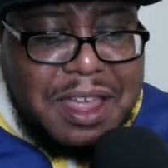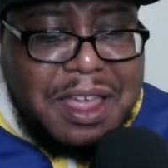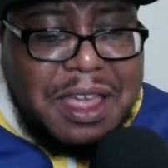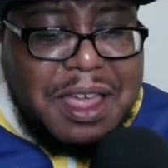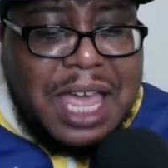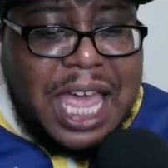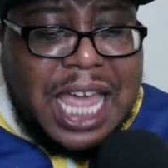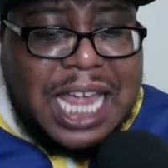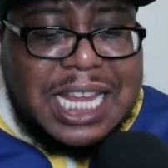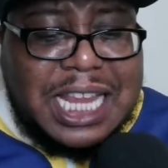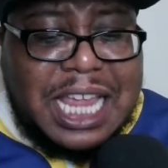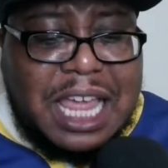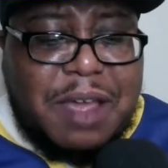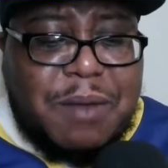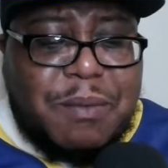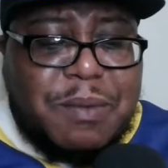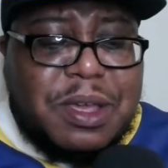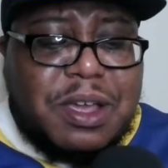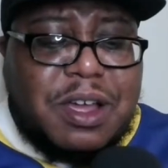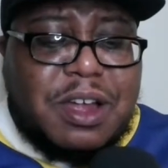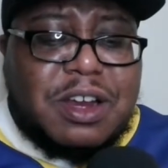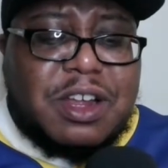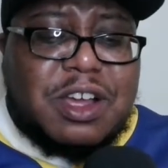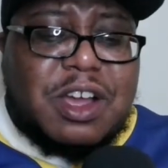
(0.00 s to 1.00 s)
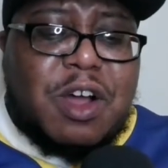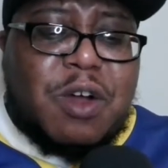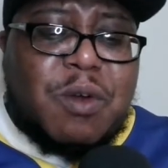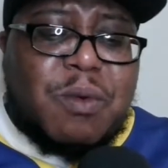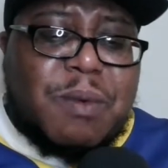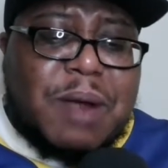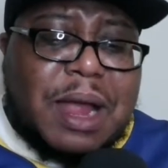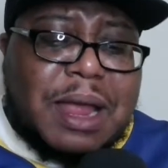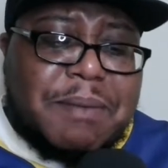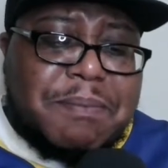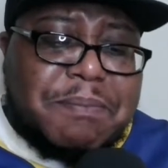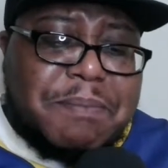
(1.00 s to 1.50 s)
And then we're going to go
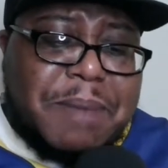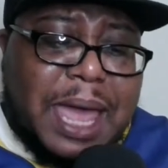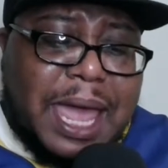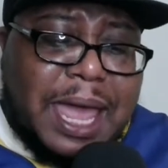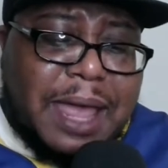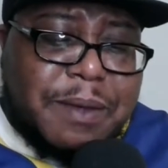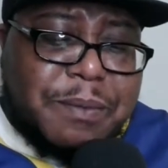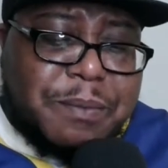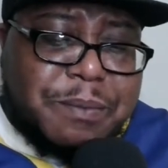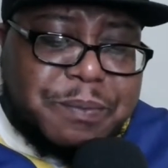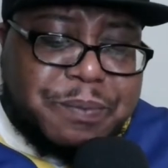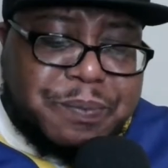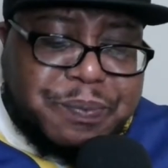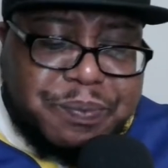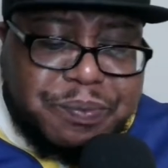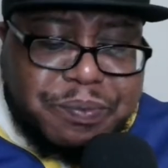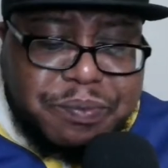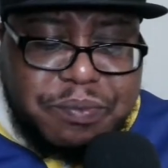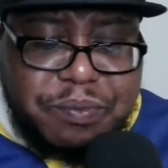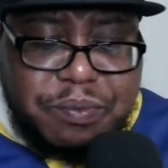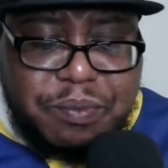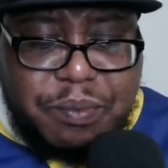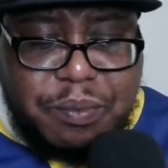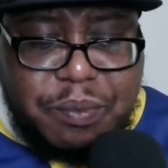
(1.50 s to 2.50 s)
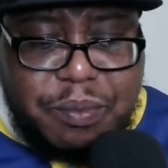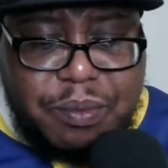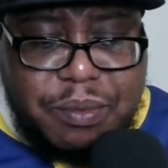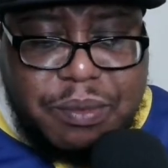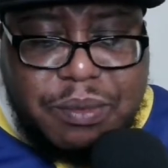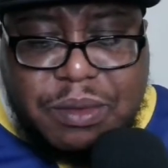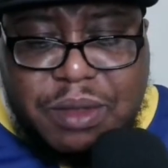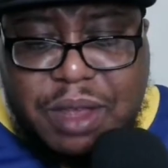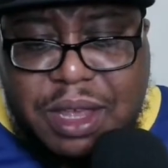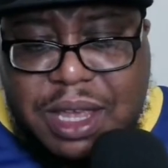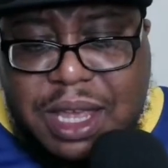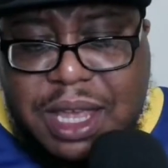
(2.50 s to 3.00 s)
right back
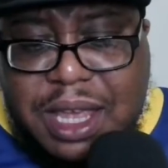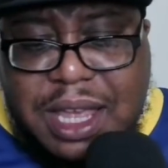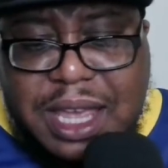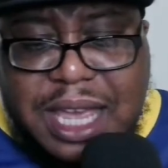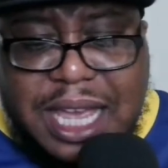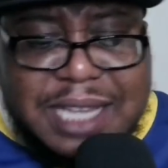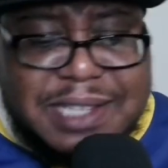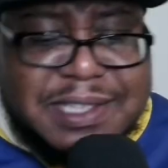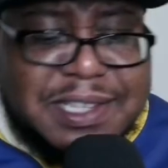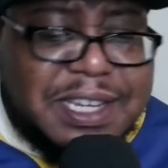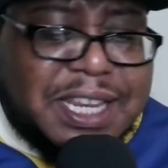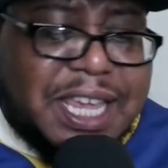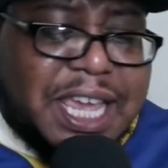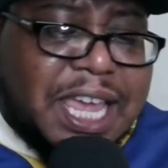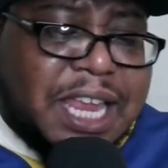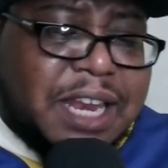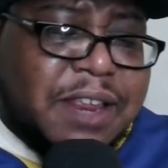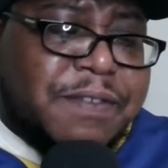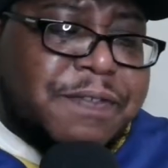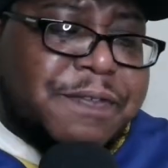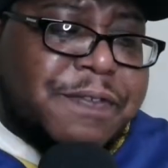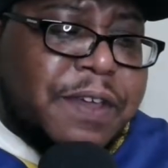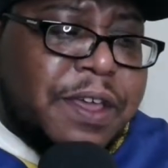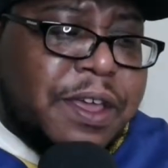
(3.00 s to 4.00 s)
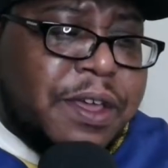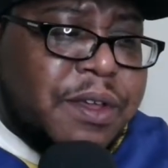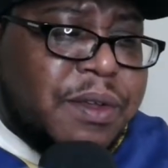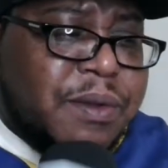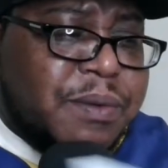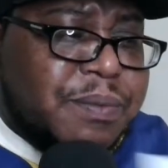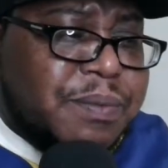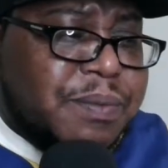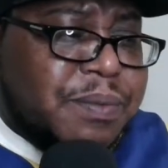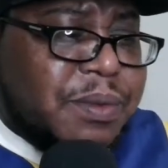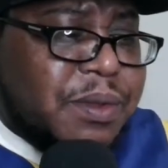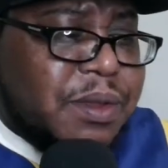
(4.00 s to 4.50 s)
into the NFL.
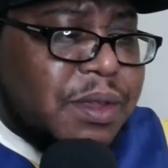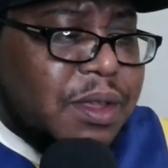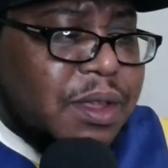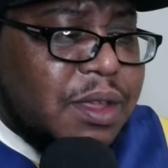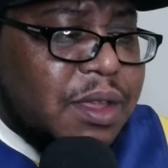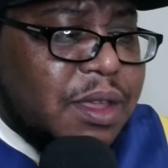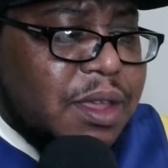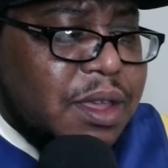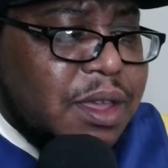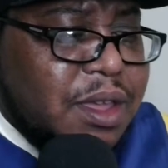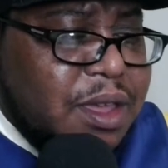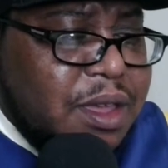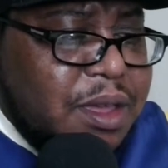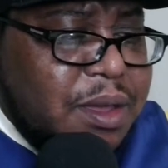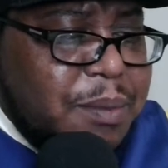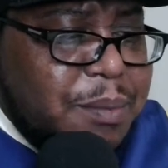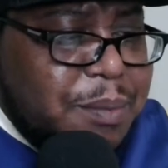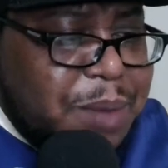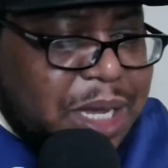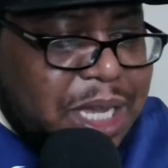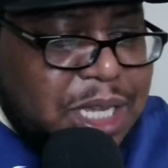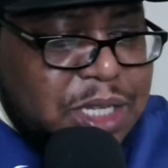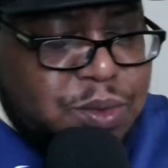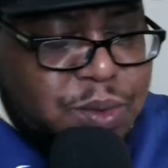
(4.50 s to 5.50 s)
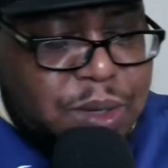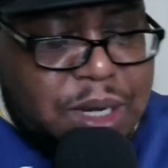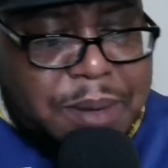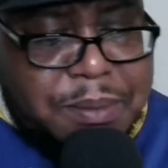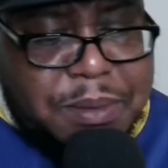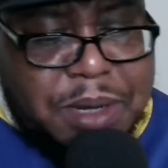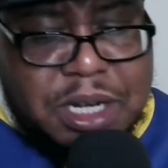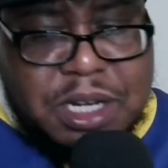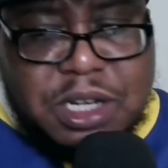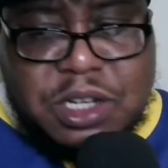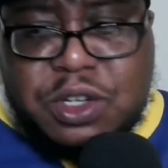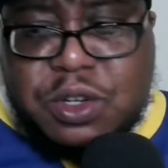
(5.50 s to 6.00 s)
Because what I'm
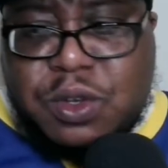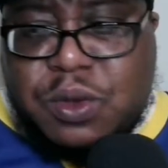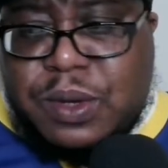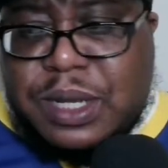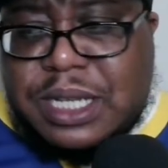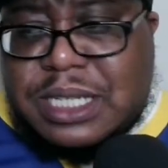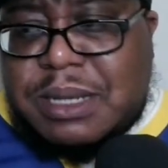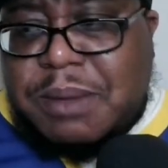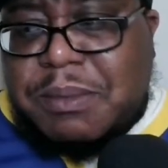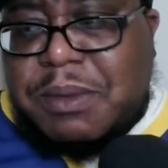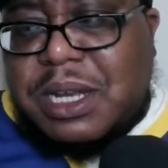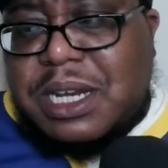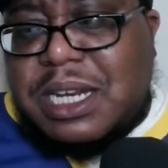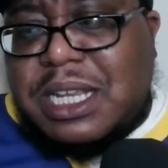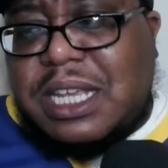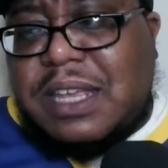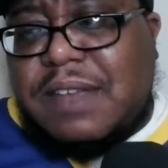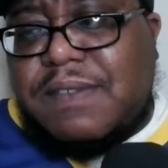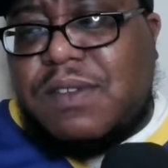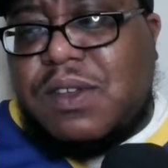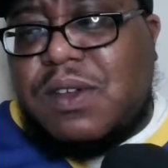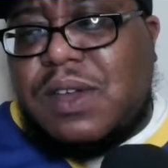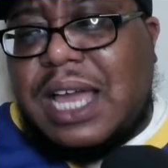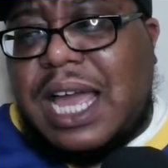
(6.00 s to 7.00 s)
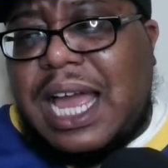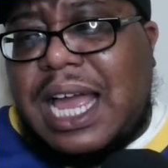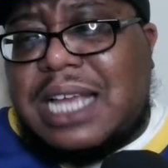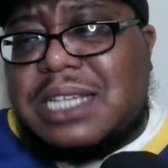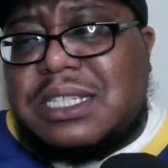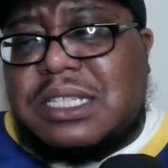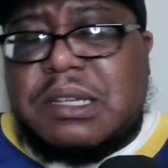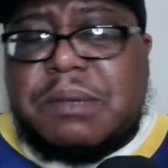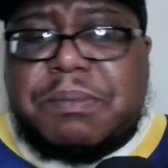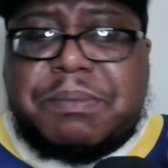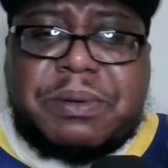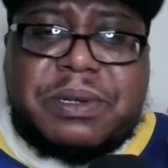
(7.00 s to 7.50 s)
going to do is I'm going to give you
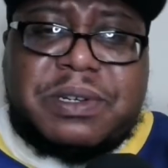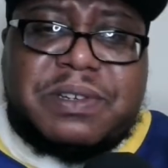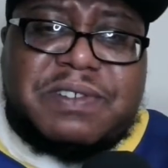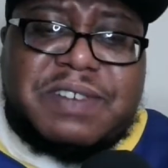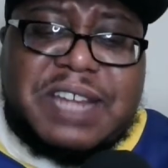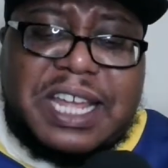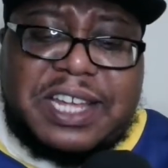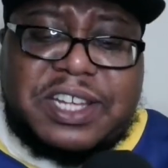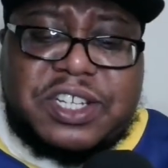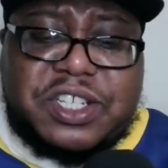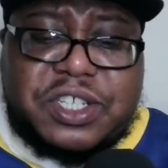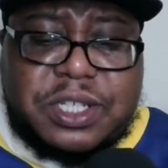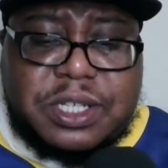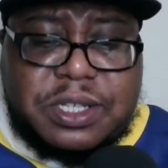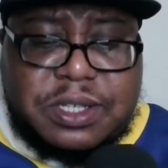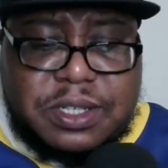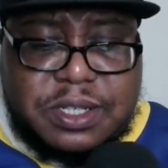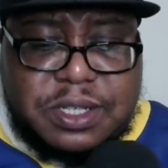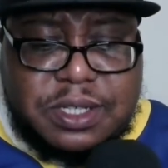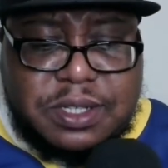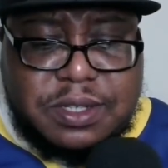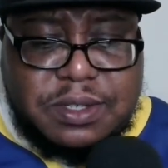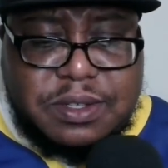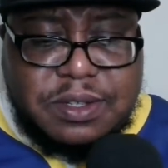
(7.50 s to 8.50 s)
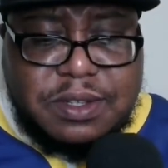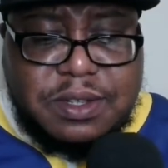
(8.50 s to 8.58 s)
guys some predictions